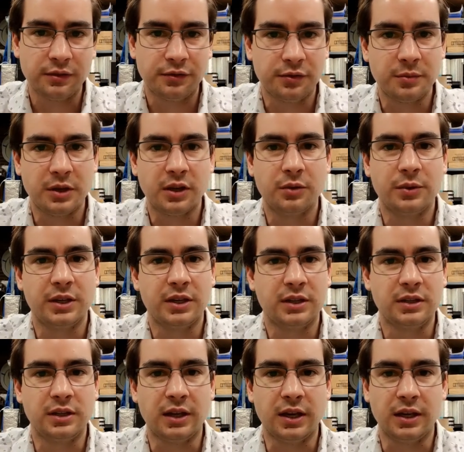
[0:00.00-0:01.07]
From here we
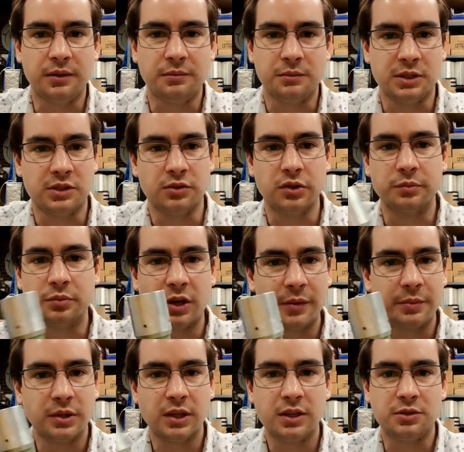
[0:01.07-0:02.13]
can get material
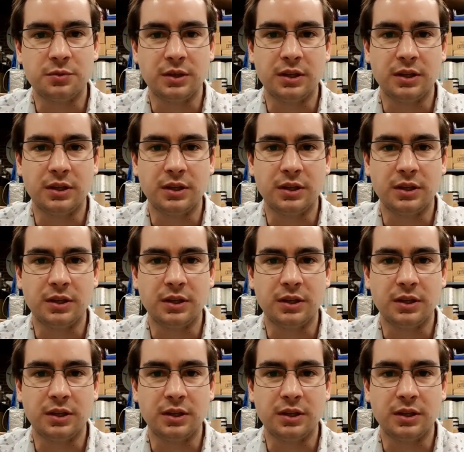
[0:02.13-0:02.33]
properties,